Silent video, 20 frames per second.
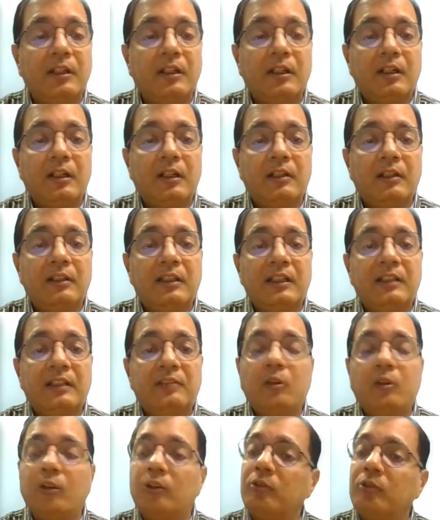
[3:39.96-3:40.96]
There
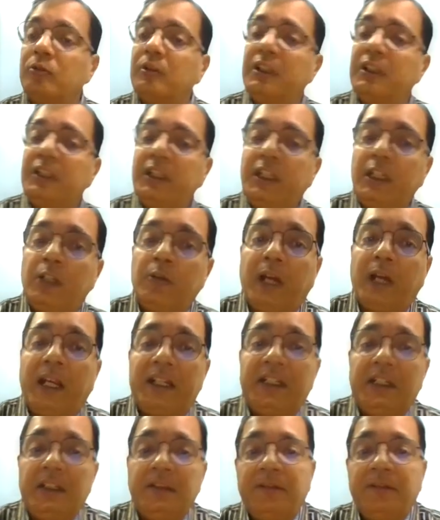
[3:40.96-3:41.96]
is also a need to
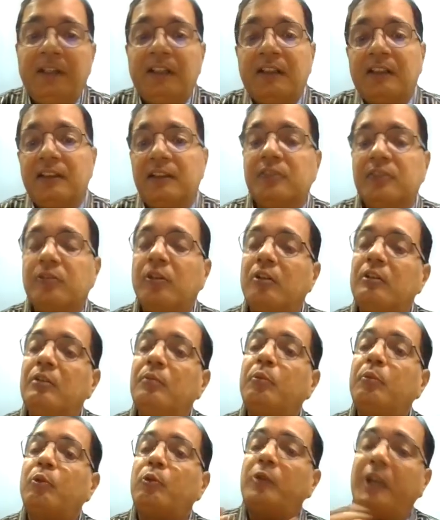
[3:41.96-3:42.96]
identify risk on
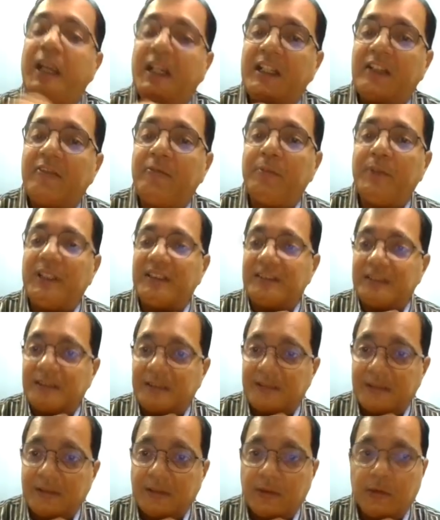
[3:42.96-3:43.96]
a proactive
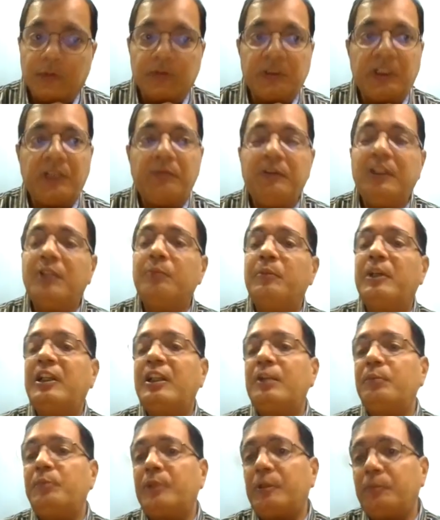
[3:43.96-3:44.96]
basis so that we are
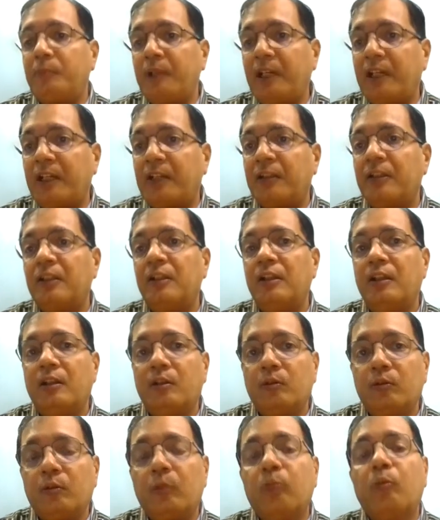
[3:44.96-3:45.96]
better prepared.
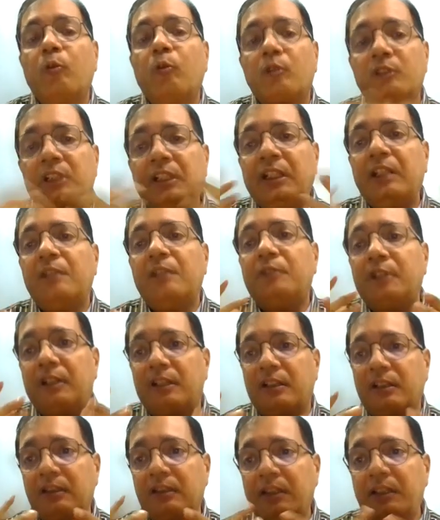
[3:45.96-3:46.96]
So more than
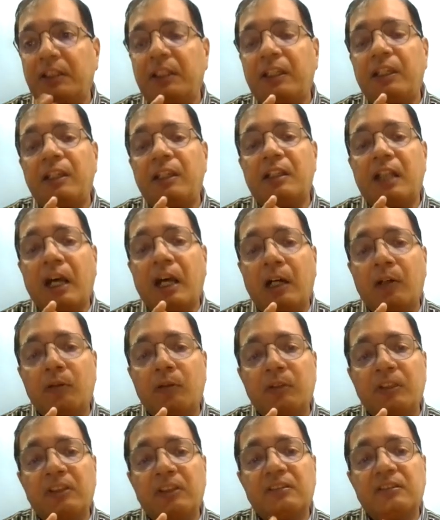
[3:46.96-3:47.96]
ever, the need
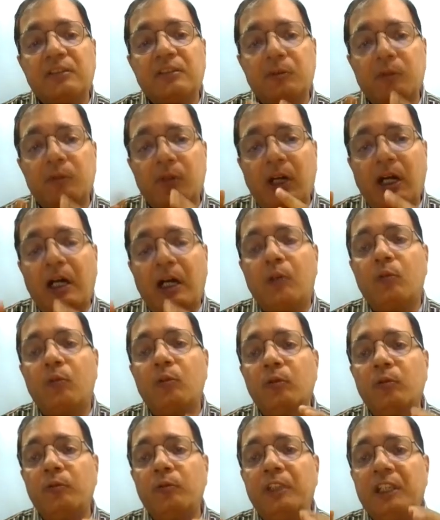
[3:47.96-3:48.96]
now is, how
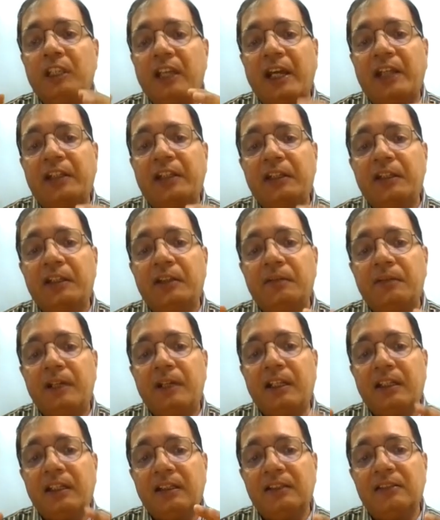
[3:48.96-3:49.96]
do we
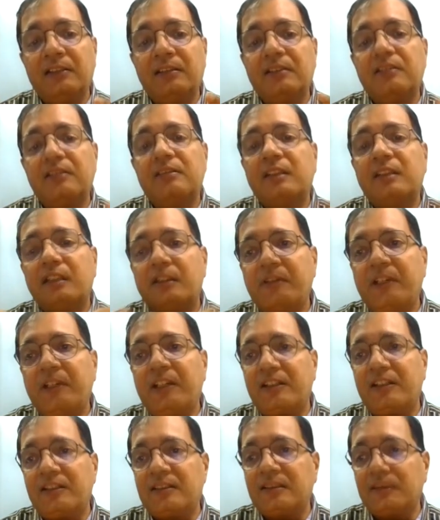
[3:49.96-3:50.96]
identify these risk
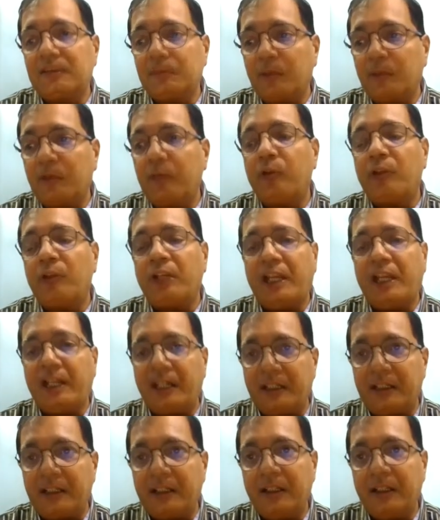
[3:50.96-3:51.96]
events
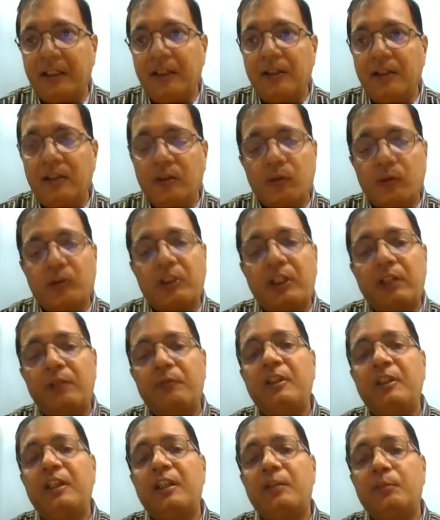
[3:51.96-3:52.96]
beforehand so that
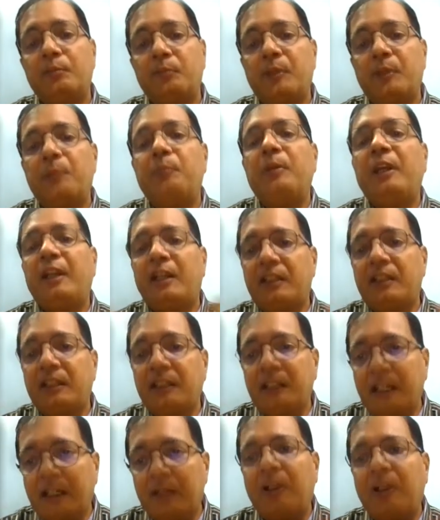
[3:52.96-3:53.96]
we are prepared
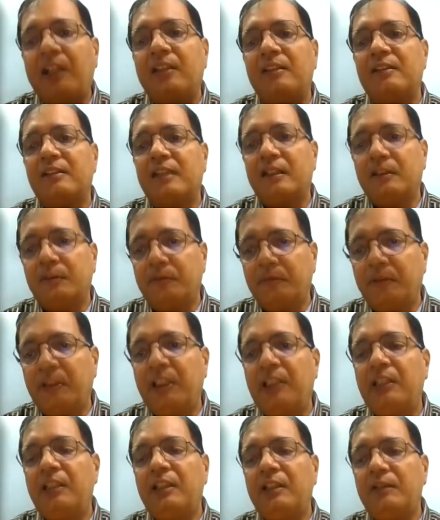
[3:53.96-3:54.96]
in advance, and
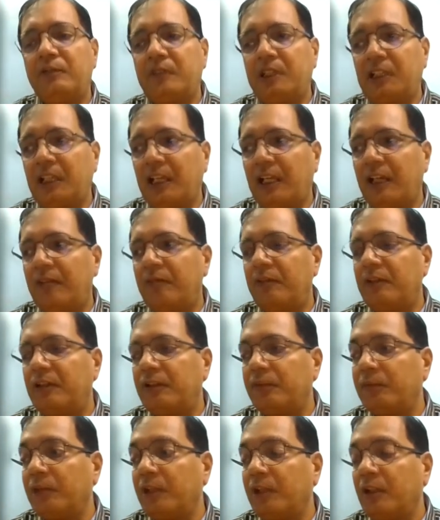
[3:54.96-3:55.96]
we have
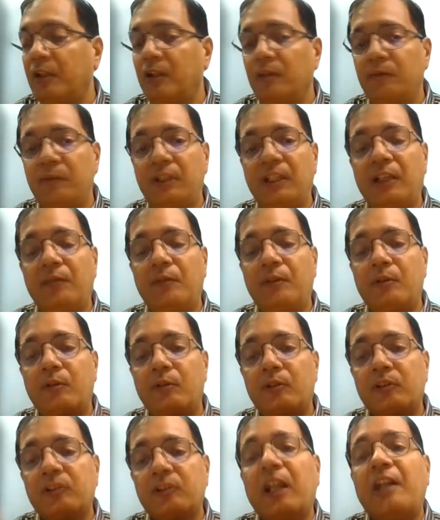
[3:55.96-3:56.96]
a
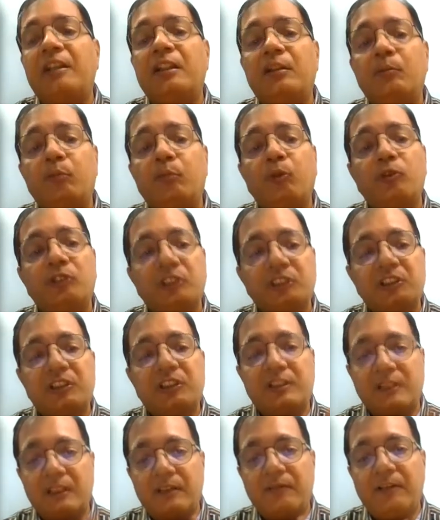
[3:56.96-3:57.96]
good starting
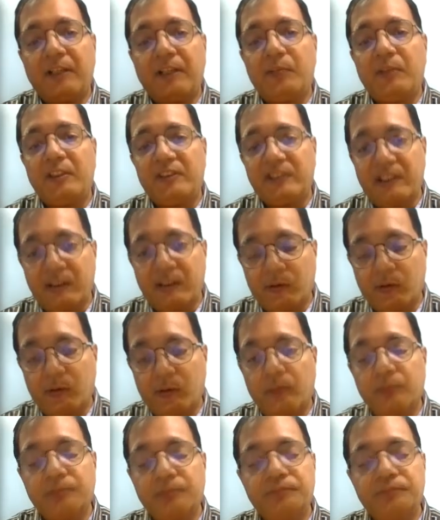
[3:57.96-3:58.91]
position, if I may say so.